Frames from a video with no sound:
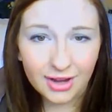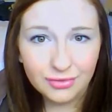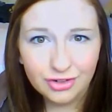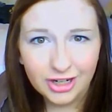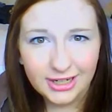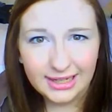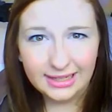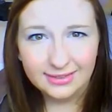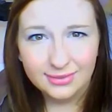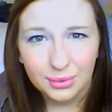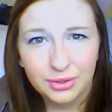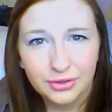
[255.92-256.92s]
and really
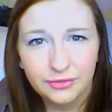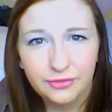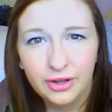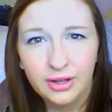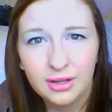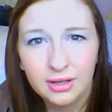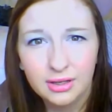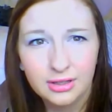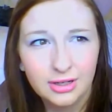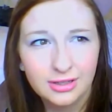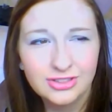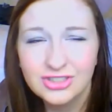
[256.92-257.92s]
sort of
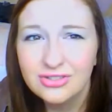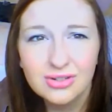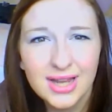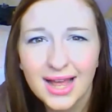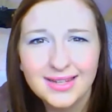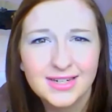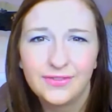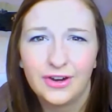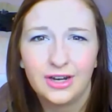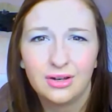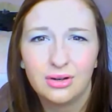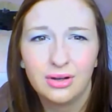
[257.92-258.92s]
just not lasting
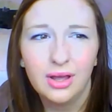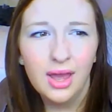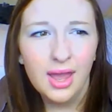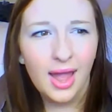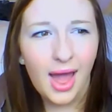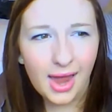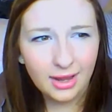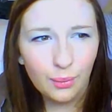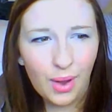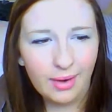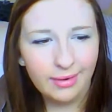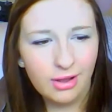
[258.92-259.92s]
very long, and it
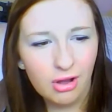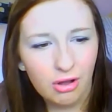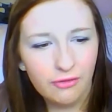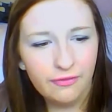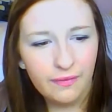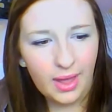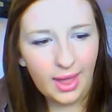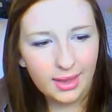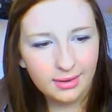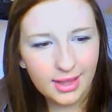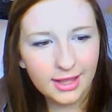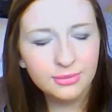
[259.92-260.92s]
wearing off.
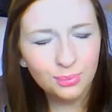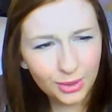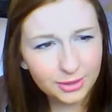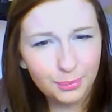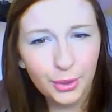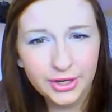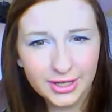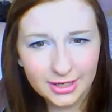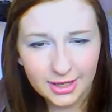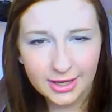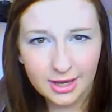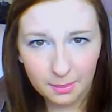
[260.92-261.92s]
And that's with putting
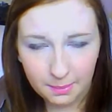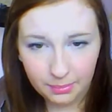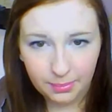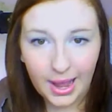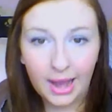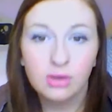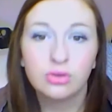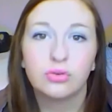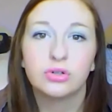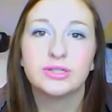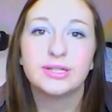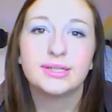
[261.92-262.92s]
like a powder
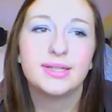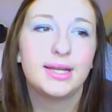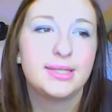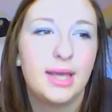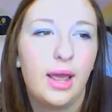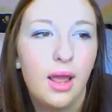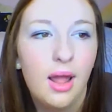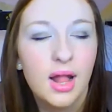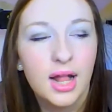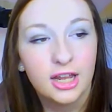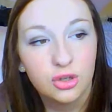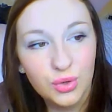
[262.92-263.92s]
on to set it.
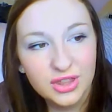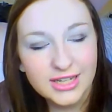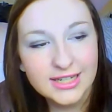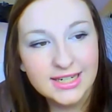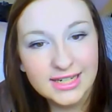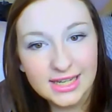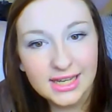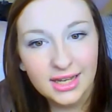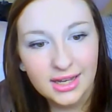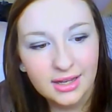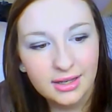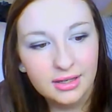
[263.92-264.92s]
That's with
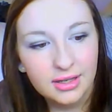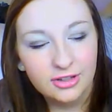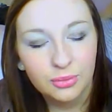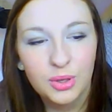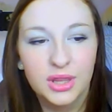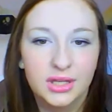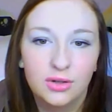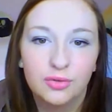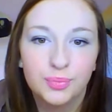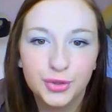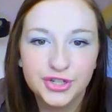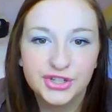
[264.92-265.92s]
concealer. That's with sort
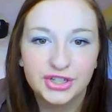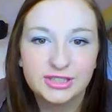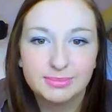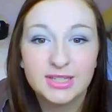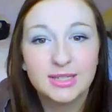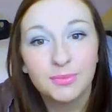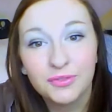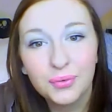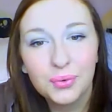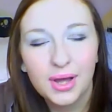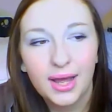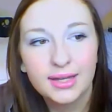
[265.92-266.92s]
of moisturising my skin
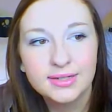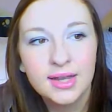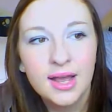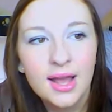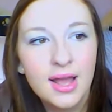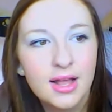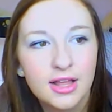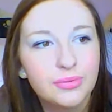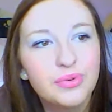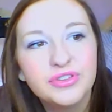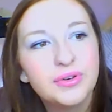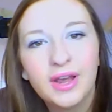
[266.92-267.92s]
beforehand. It's
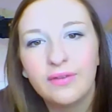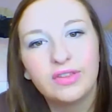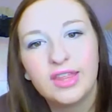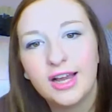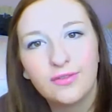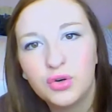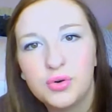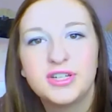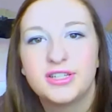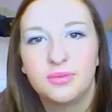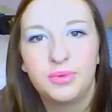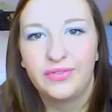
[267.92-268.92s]
with doing everything I've
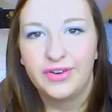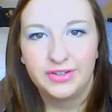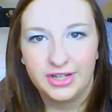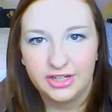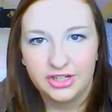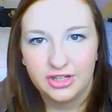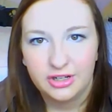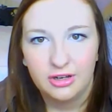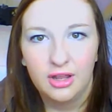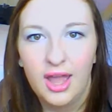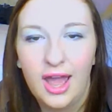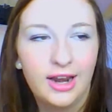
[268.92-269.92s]
always done with foundation.
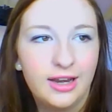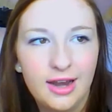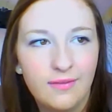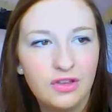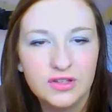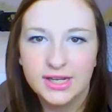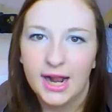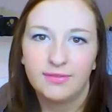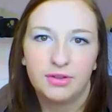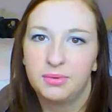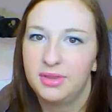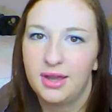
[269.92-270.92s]
And I never used to
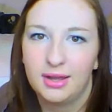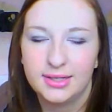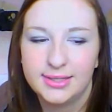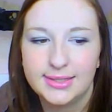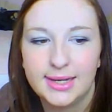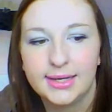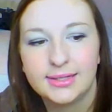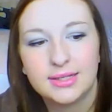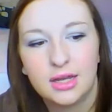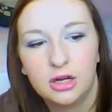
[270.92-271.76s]
have that with the Colour Stay.